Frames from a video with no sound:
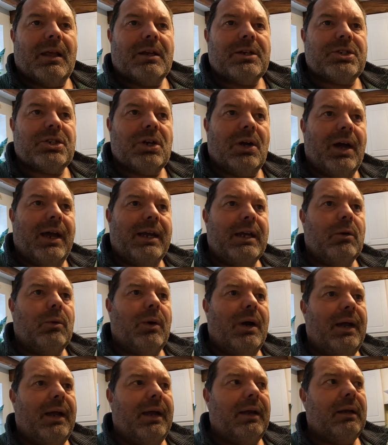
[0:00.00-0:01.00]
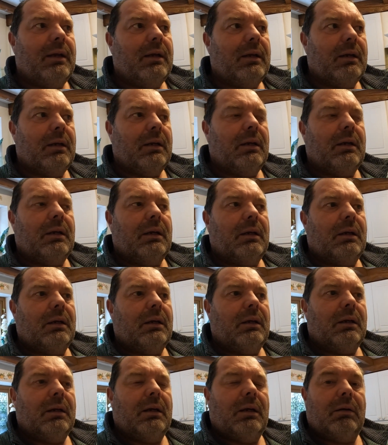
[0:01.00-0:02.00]
So anyway,
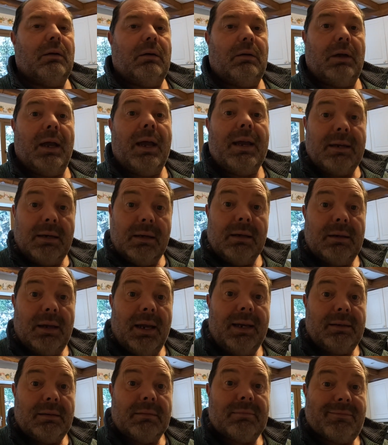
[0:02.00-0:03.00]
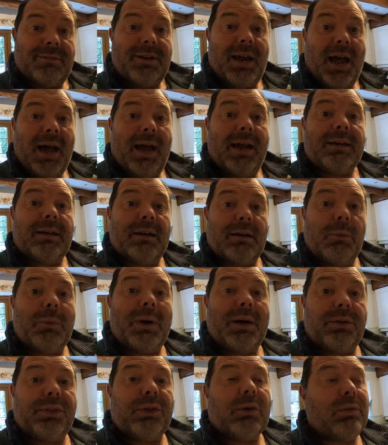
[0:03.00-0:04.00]
it died, and I
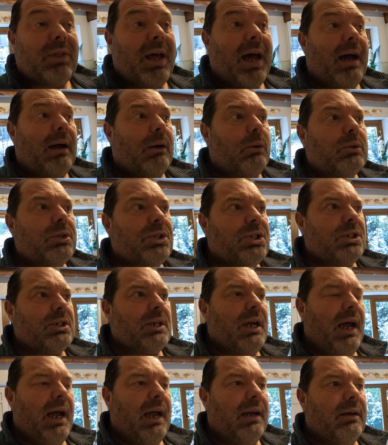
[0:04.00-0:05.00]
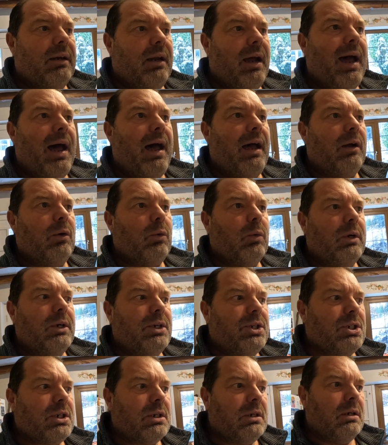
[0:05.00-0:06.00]
went through the house and I
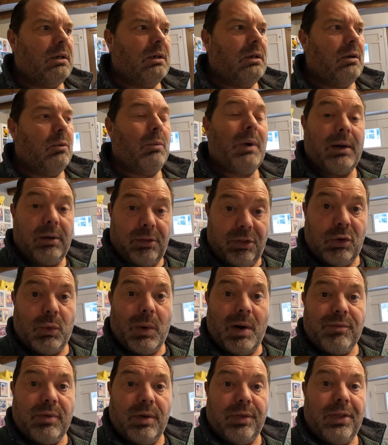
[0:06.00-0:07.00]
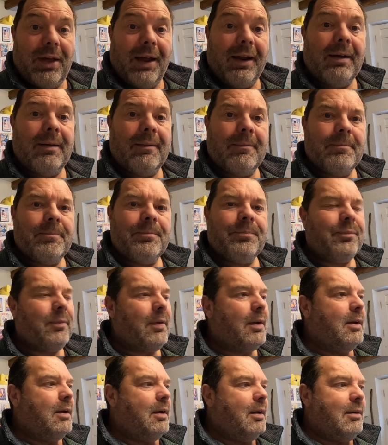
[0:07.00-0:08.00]
went through everything.
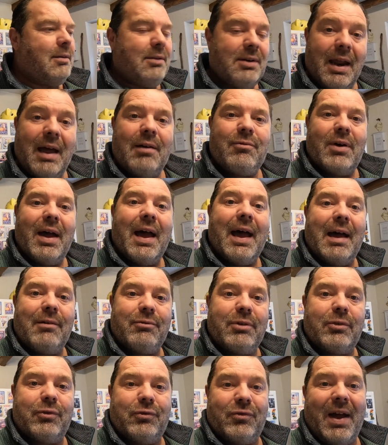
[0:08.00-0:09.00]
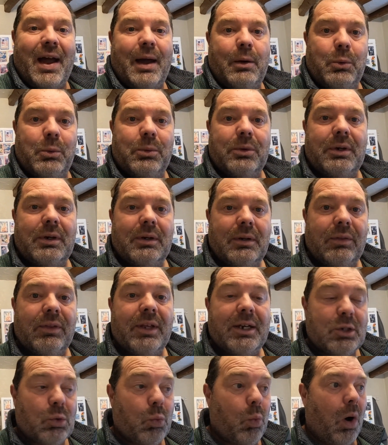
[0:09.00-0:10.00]
Never ever found
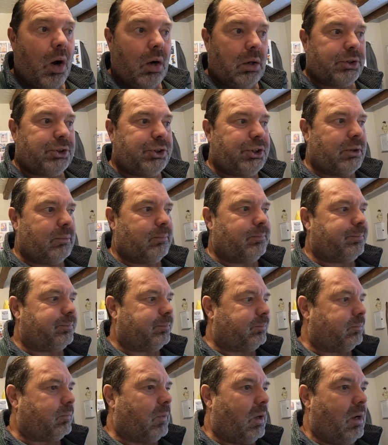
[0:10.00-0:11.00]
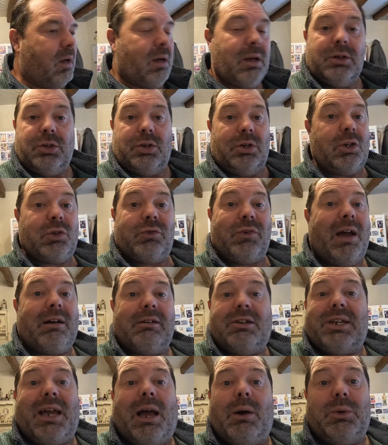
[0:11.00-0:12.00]
this watch. So as
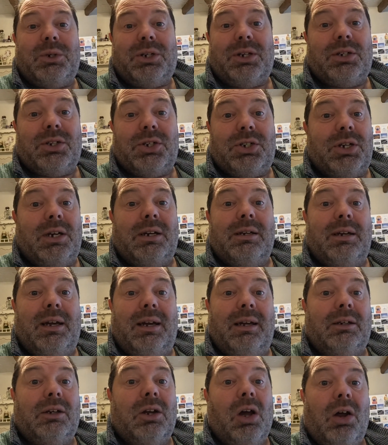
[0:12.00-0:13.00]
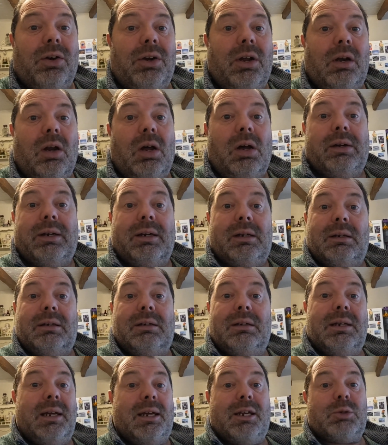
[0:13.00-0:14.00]
far as I was concerned, it had gone a lot
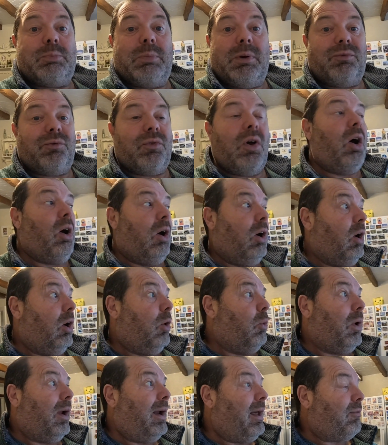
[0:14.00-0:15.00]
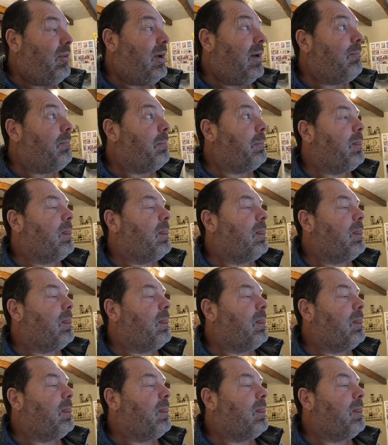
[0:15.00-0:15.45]
of years before or whatever.